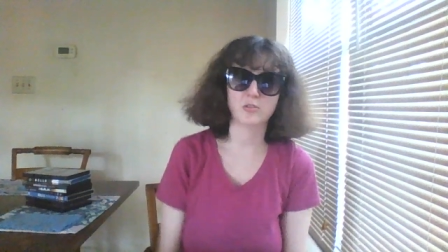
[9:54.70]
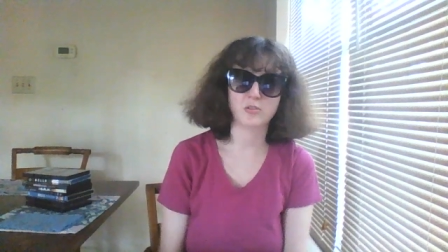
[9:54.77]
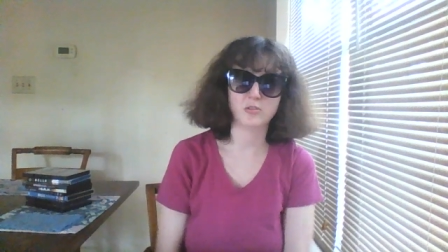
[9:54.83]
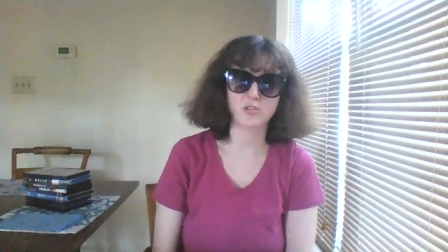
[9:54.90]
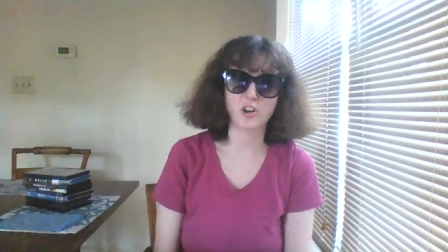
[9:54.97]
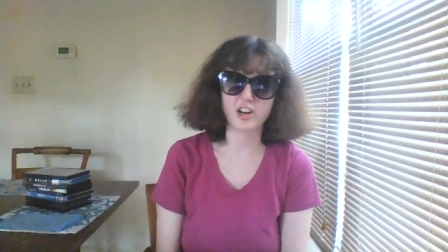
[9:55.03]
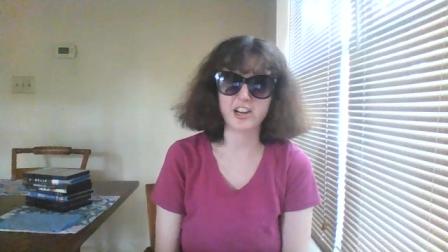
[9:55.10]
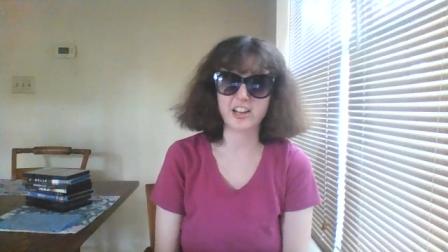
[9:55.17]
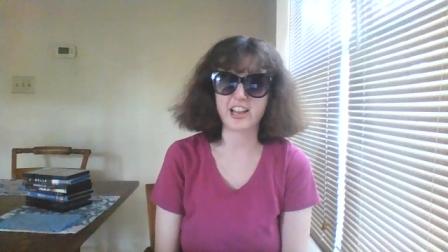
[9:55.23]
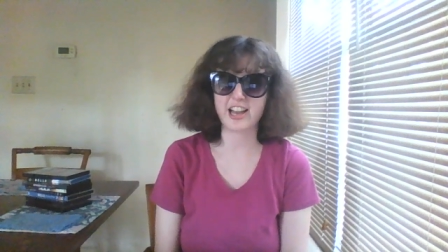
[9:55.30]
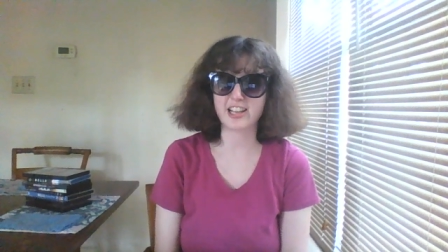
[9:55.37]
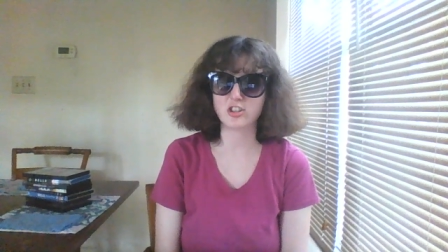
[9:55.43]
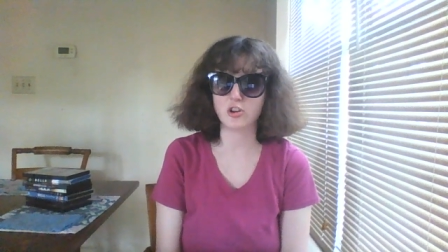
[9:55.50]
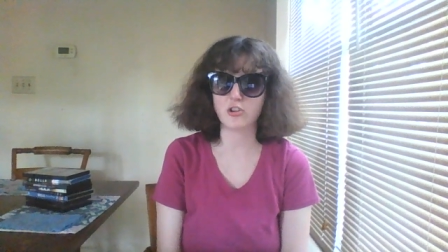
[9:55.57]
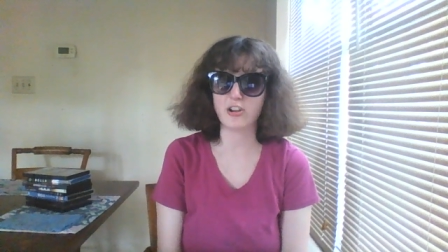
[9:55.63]
Darn it,
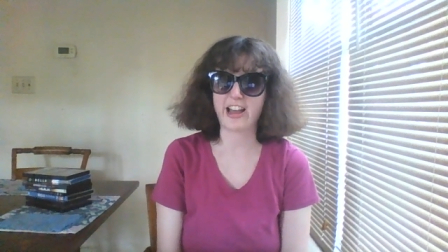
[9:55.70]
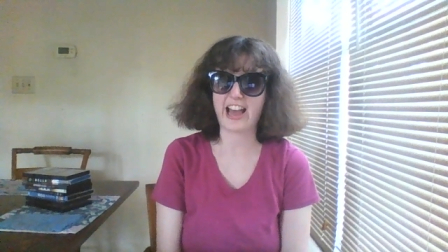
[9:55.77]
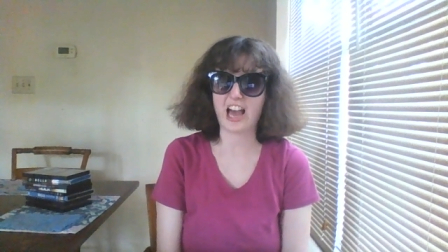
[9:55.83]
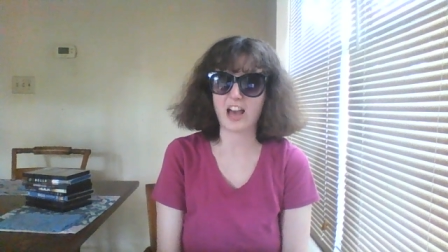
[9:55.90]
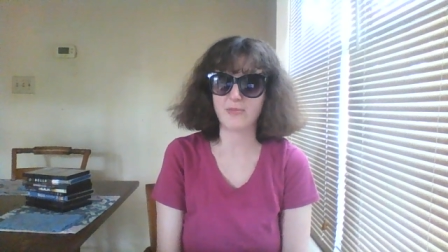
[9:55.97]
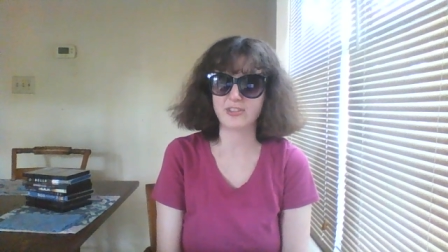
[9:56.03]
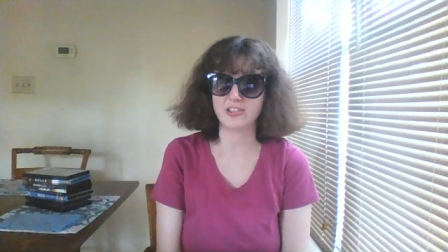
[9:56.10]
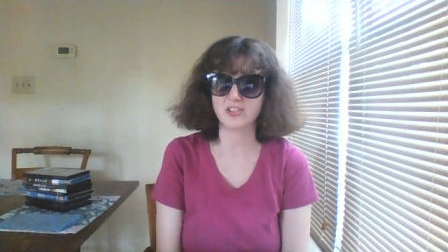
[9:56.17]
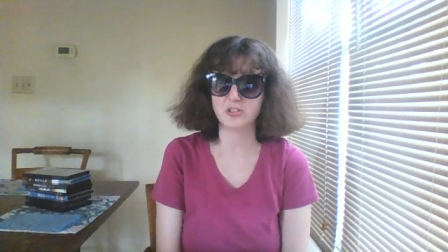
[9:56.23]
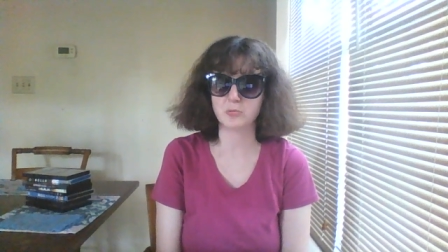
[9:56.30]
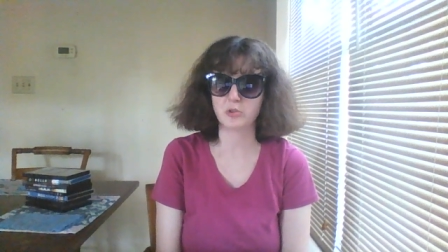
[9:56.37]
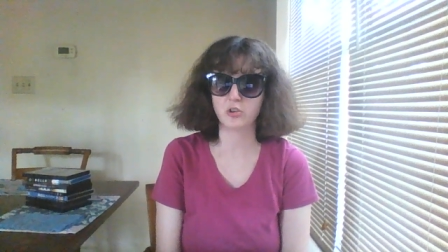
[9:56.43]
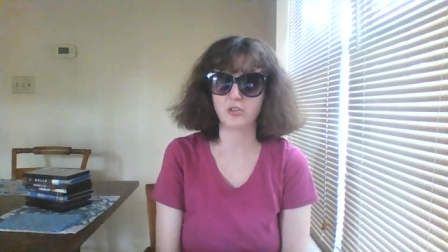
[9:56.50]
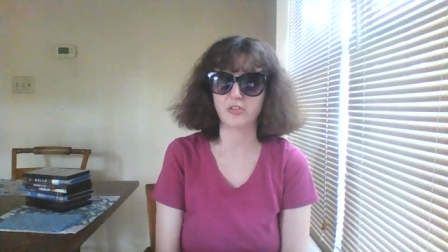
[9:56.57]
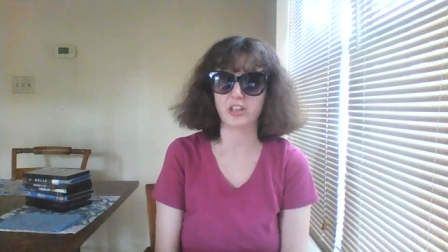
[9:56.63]
I don't have this
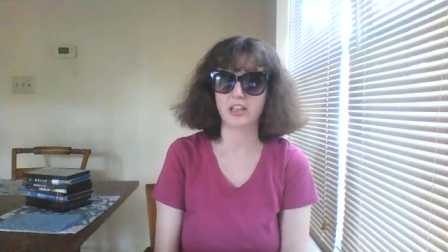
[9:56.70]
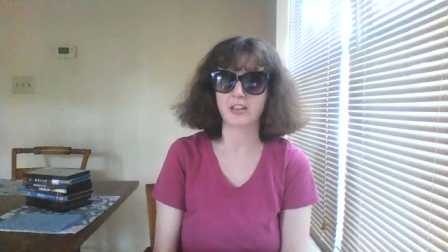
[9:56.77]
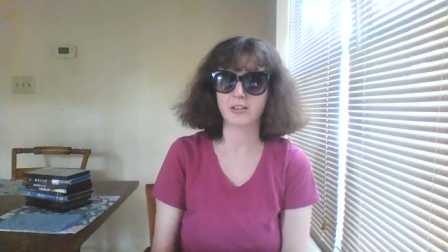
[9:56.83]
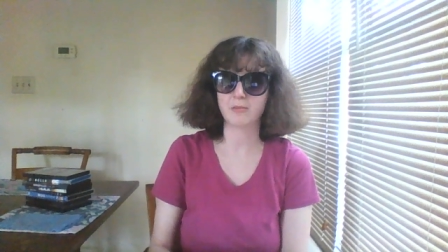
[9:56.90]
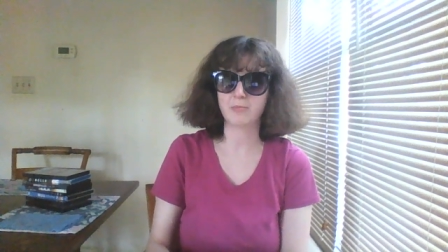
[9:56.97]
movie.